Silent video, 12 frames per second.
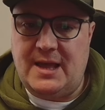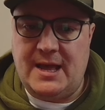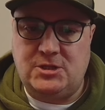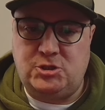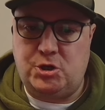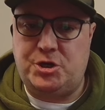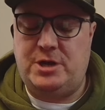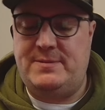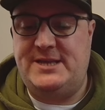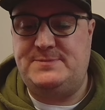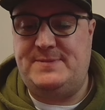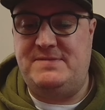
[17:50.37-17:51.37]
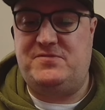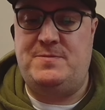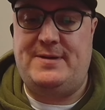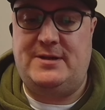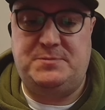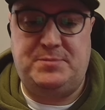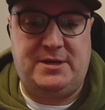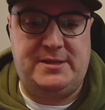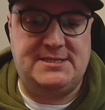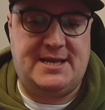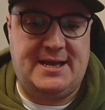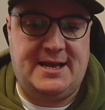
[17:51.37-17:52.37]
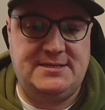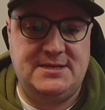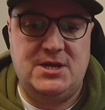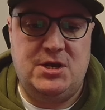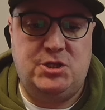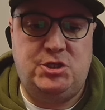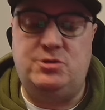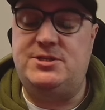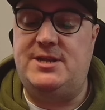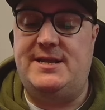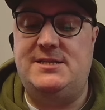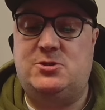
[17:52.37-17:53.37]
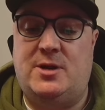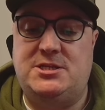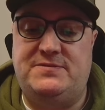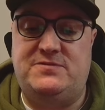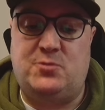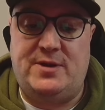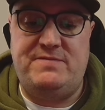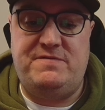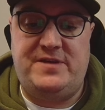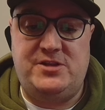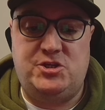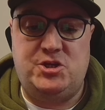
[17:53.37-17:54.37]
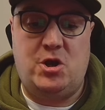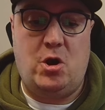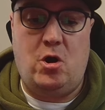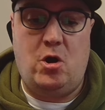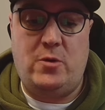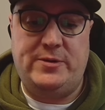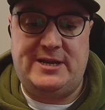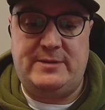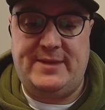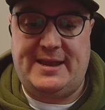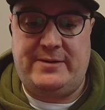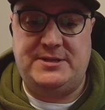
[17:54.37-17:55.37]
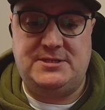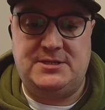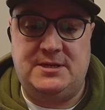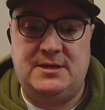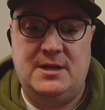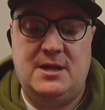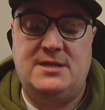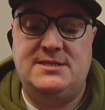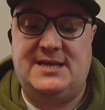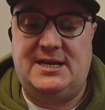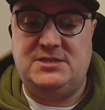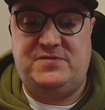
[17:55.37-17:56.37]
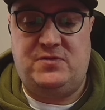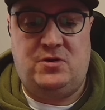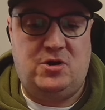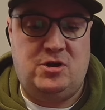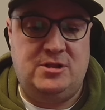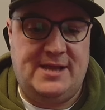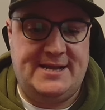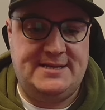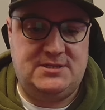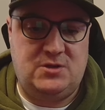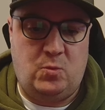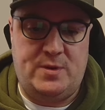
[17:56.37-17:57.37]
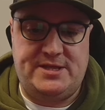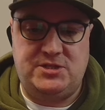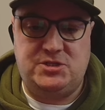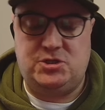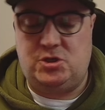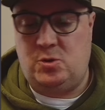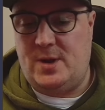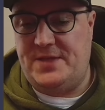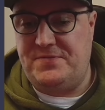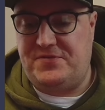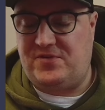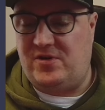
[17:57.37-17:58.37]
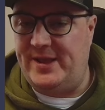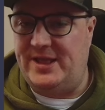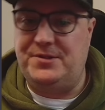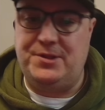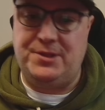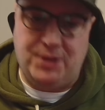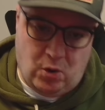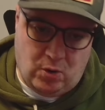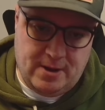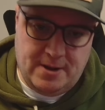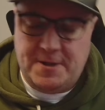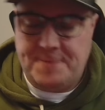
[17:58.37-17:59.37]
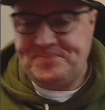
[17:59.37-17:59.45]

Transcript: Juggernaut may spend 3 power to play this card. Choose an interactive terrain feature or an enemy character size 4 or less within 2 and throw it long.